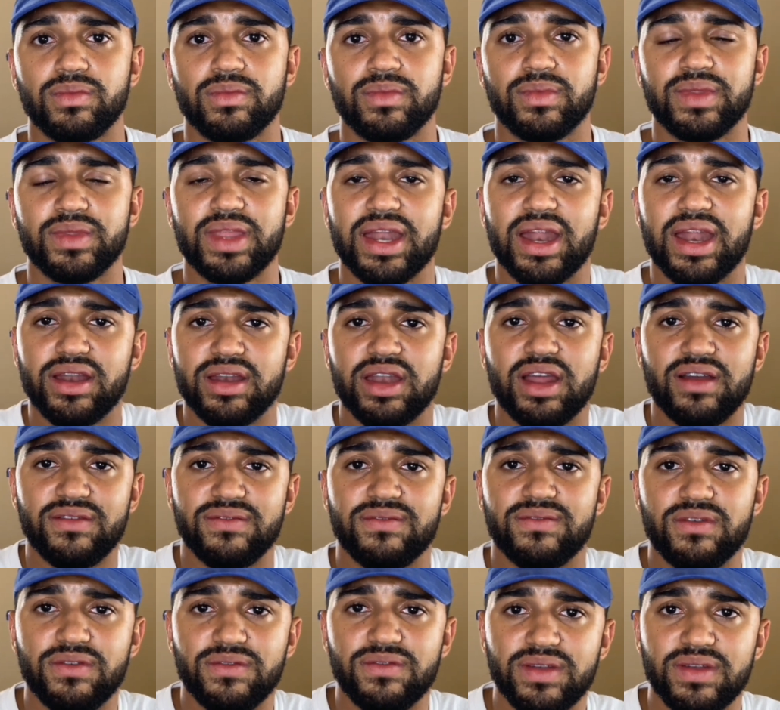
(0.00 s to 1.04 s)
that are not
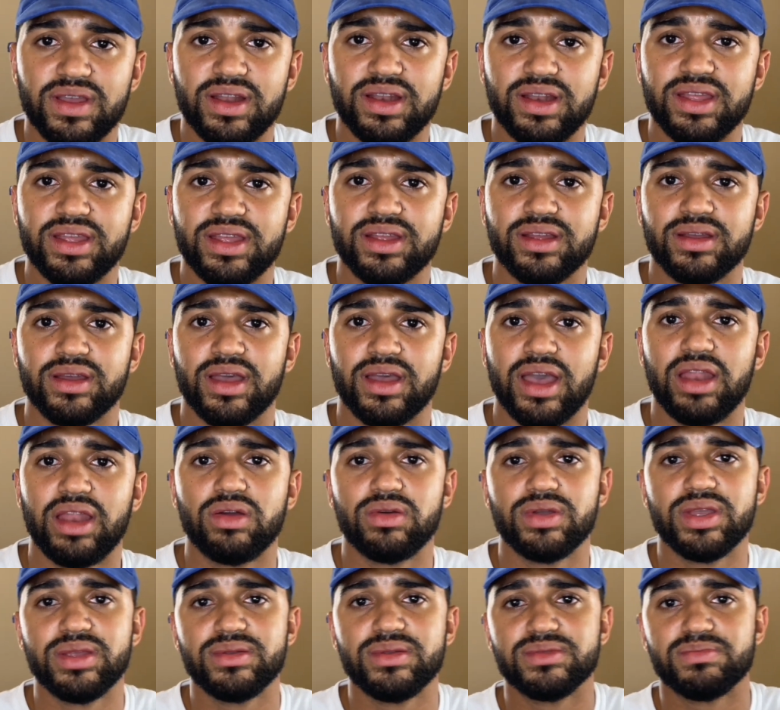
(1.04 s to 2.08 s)
fulfilling
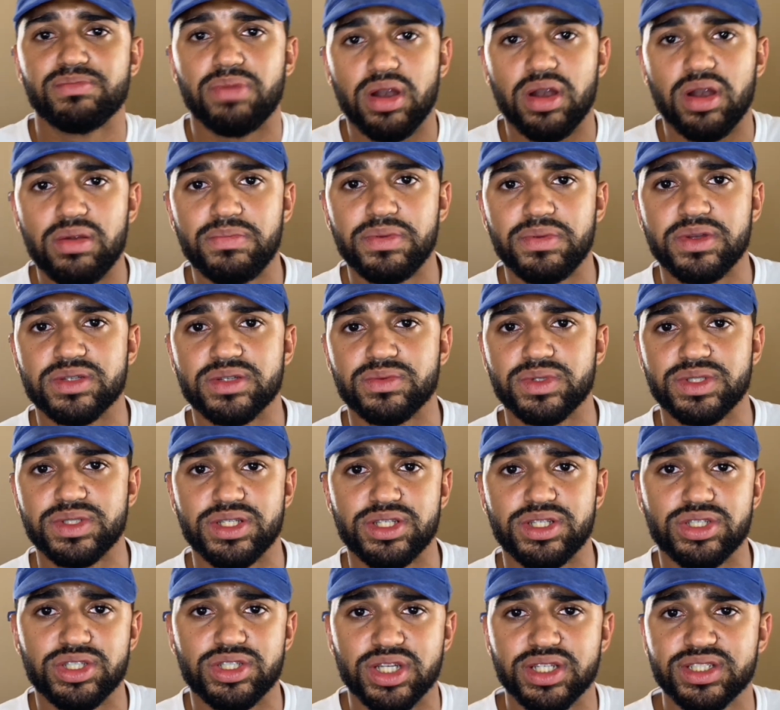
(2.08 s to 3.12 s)
Elohim's purpose, which is
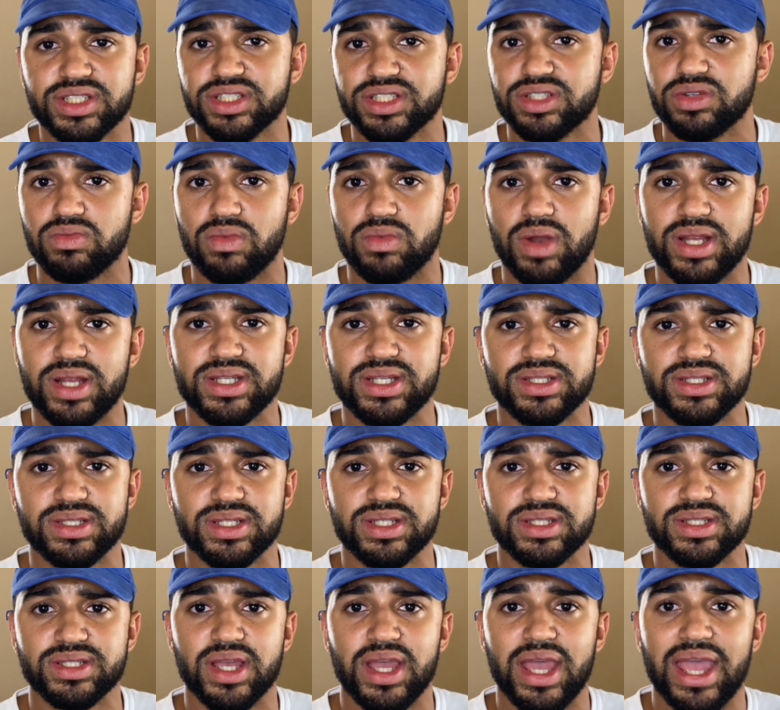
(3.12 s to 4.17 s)
justice and
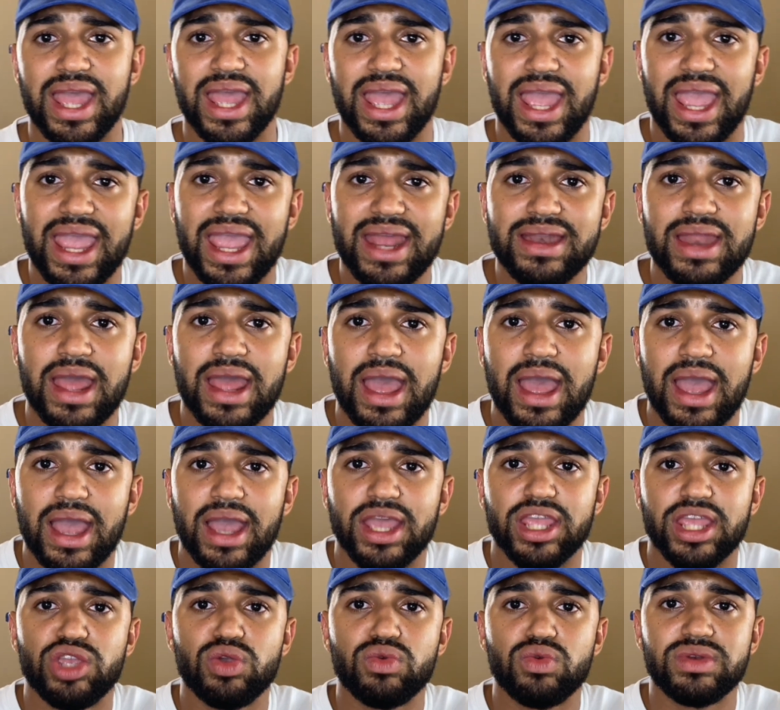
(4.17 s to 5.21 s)
righteousness and
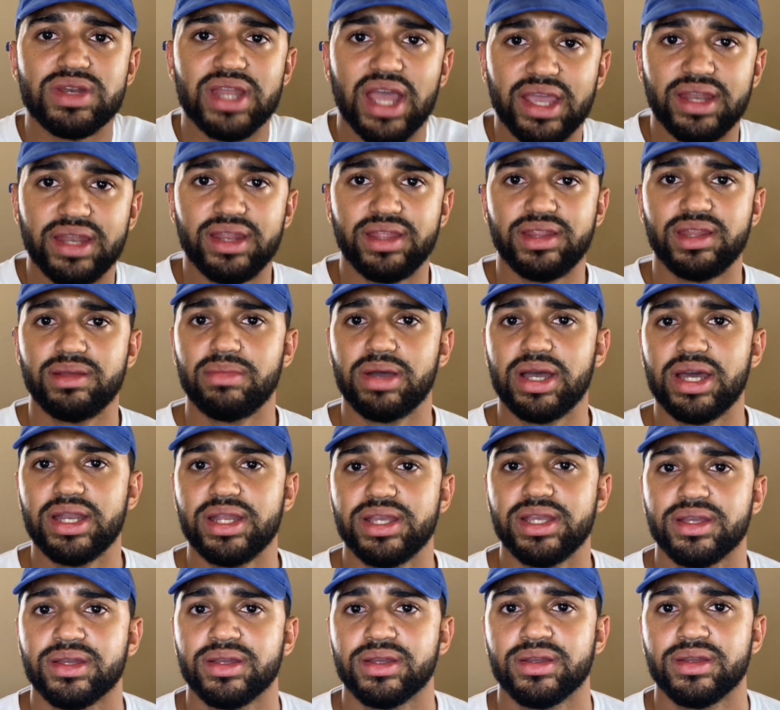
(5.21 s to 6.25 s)
uniting the body.
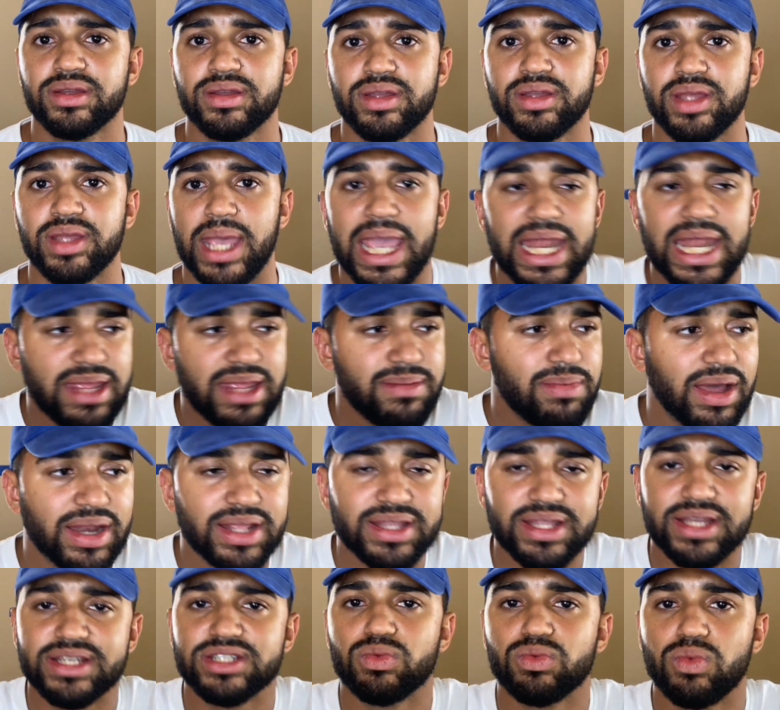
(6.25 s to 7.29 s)
Anybody
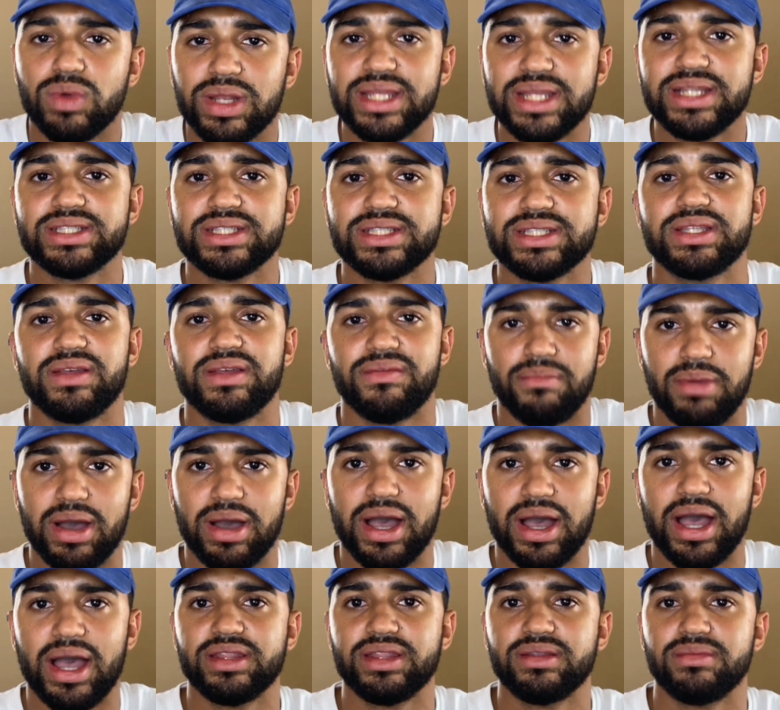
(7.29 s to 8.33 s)
that's willing to
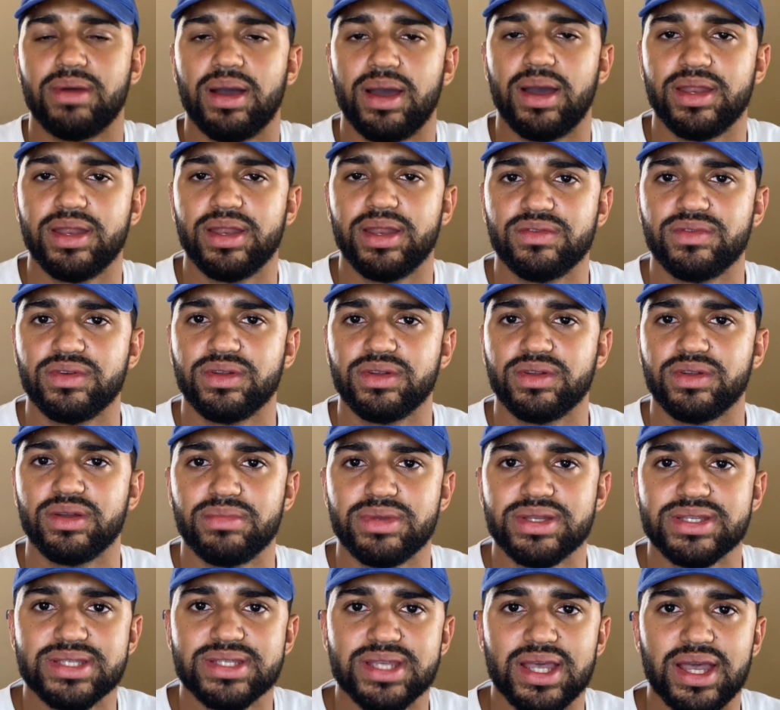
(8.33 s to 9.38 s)
divide the body of a
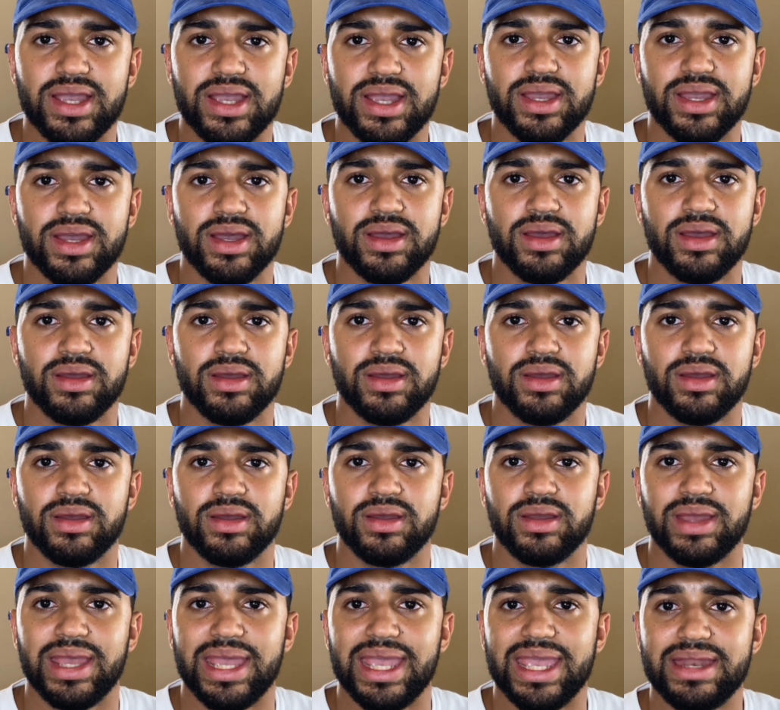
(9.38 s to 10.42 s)
Messiah
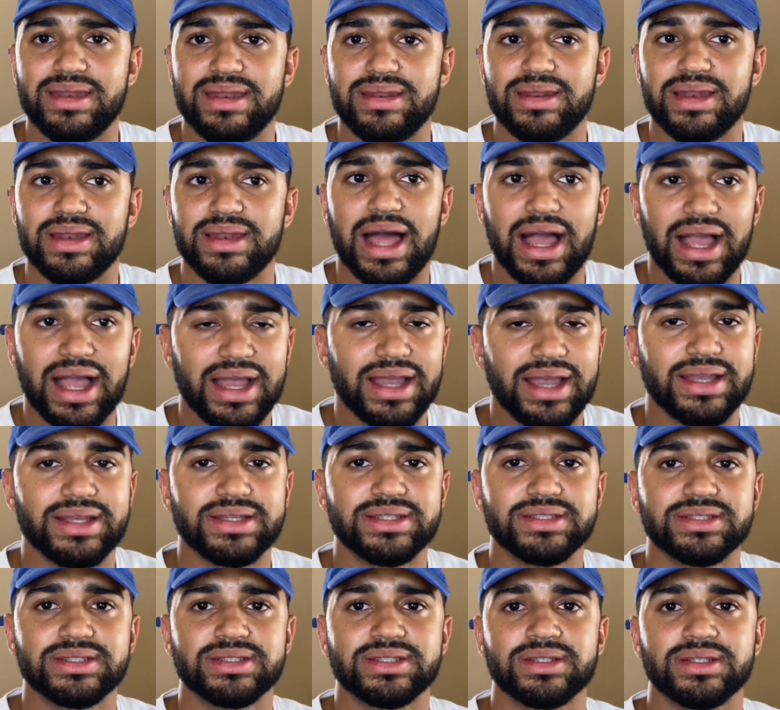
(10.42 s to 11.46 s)
in
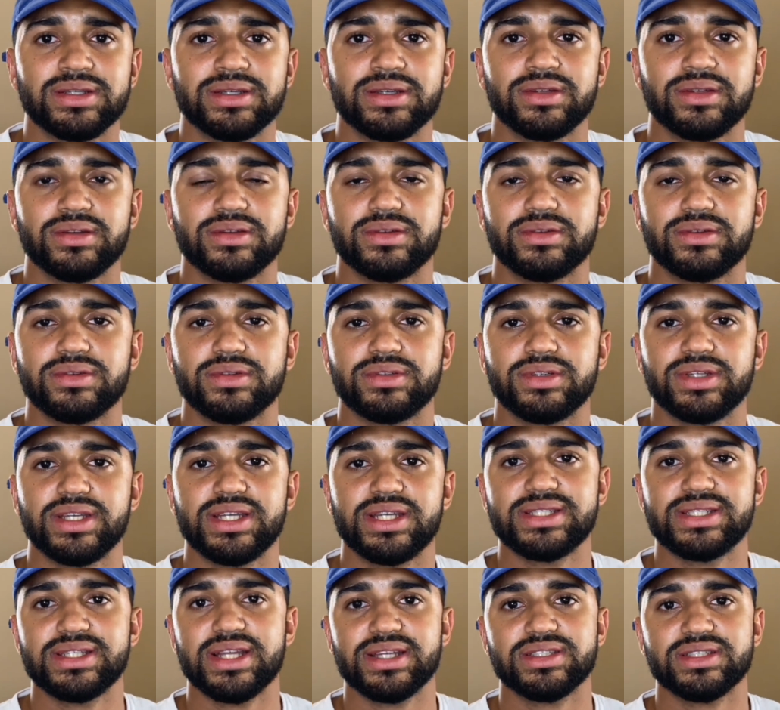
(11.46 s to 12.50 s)
lies, it's
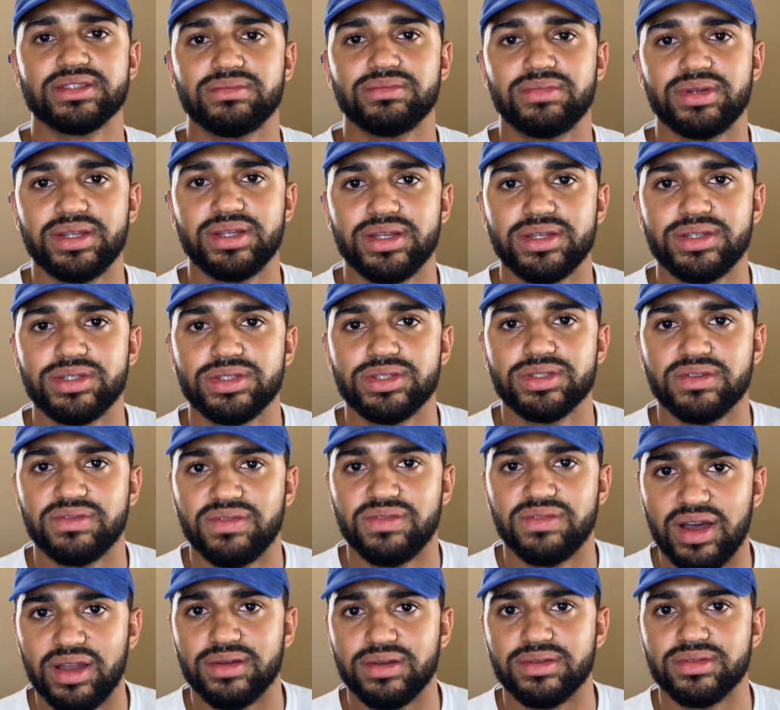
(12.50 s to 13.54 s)
not somebody that you should
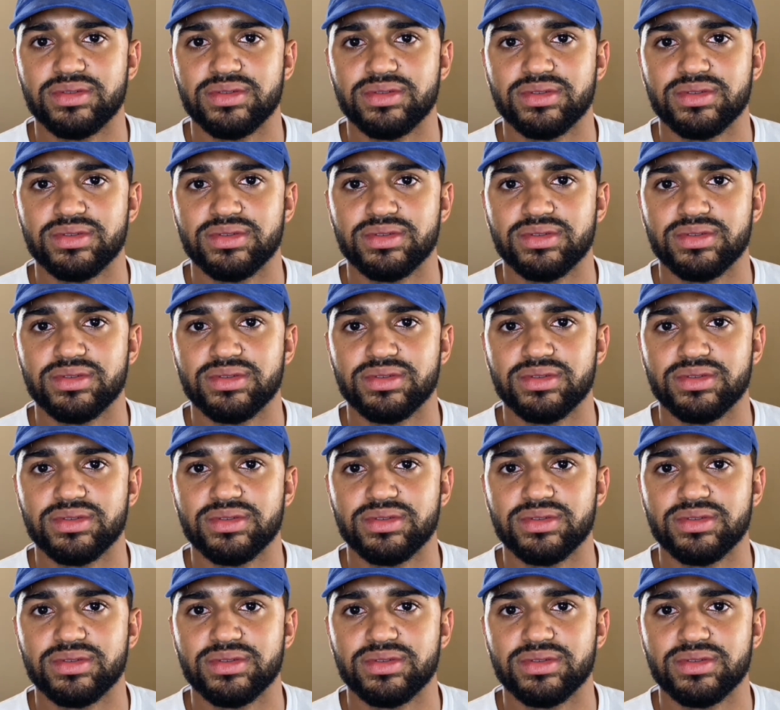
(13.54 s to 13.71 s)
follow.